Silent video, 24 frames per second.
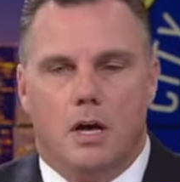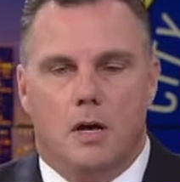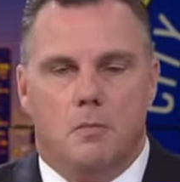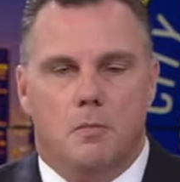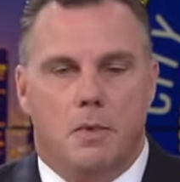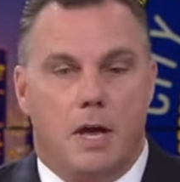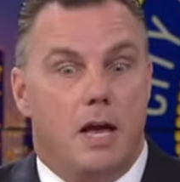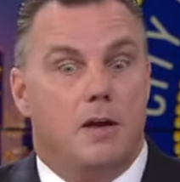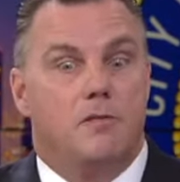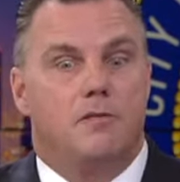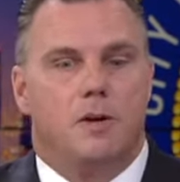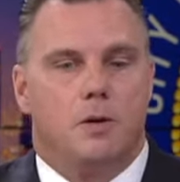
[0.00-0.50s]

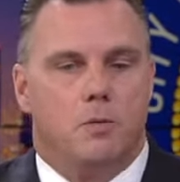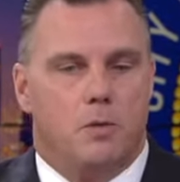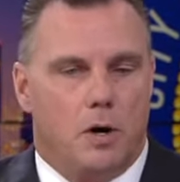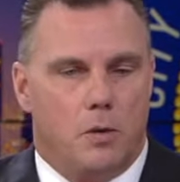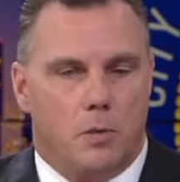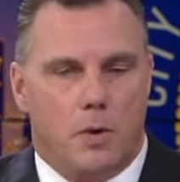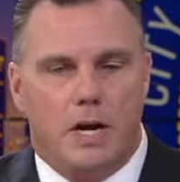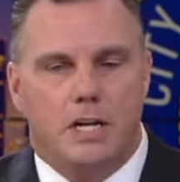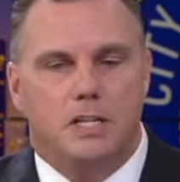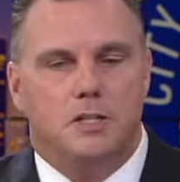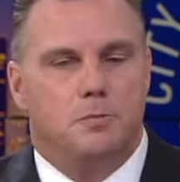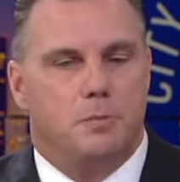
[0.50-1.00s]
Everywhere,
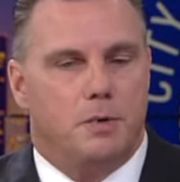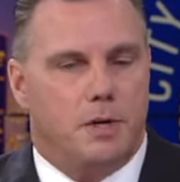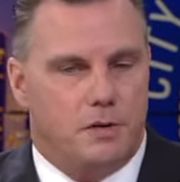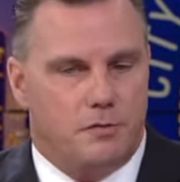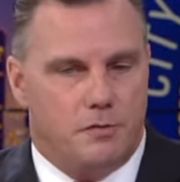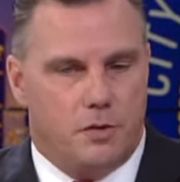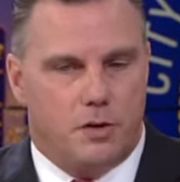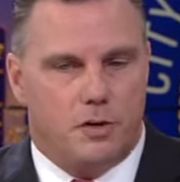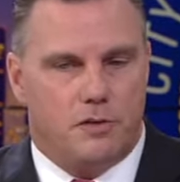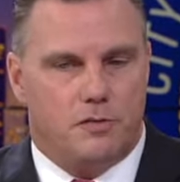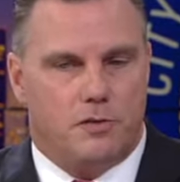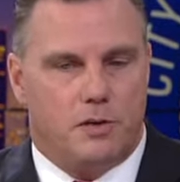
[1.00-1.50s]
widespread
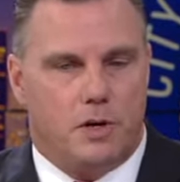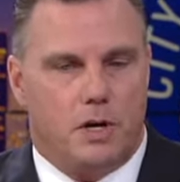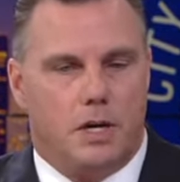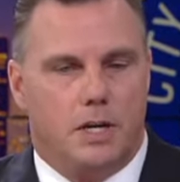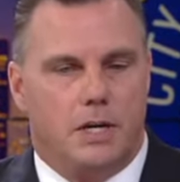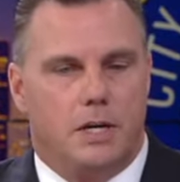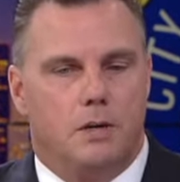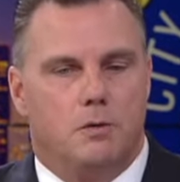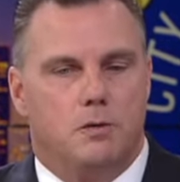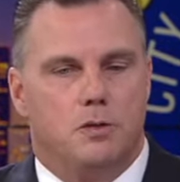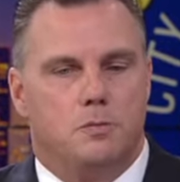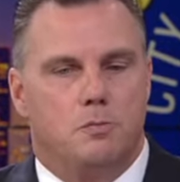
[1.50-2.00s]
voter fraud.
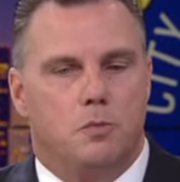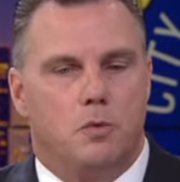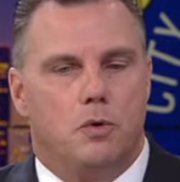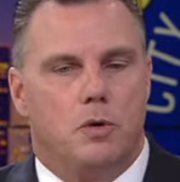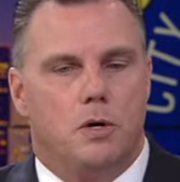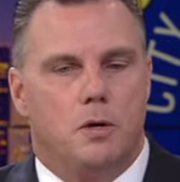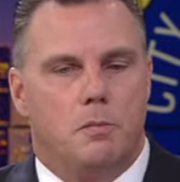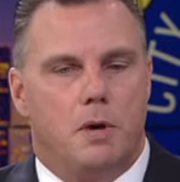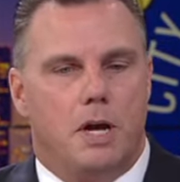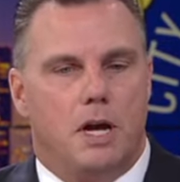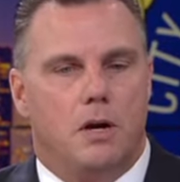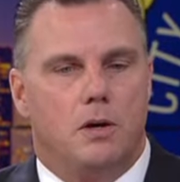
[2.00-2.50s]
It was more
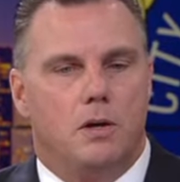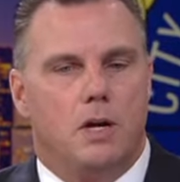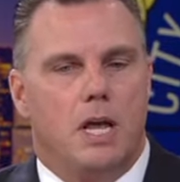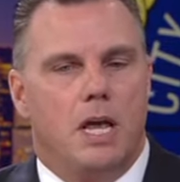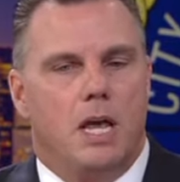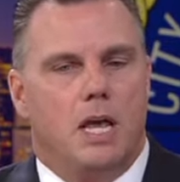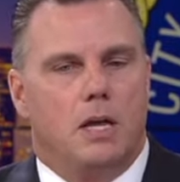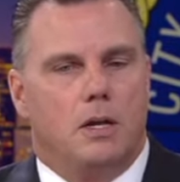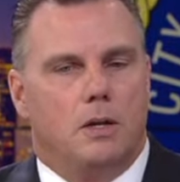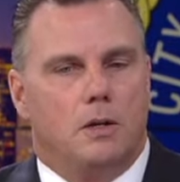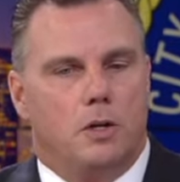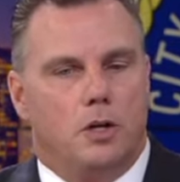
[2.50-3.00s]
about,
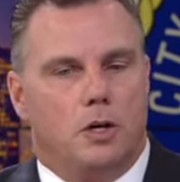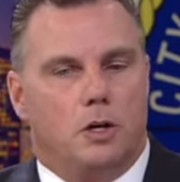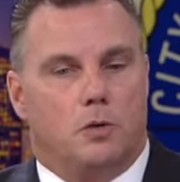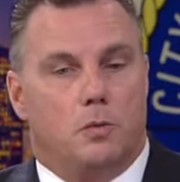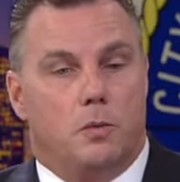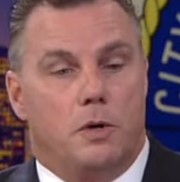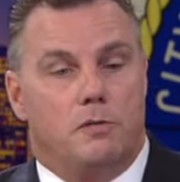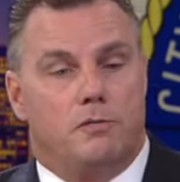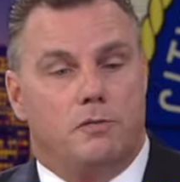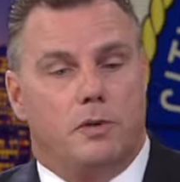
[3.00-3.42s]
look, we've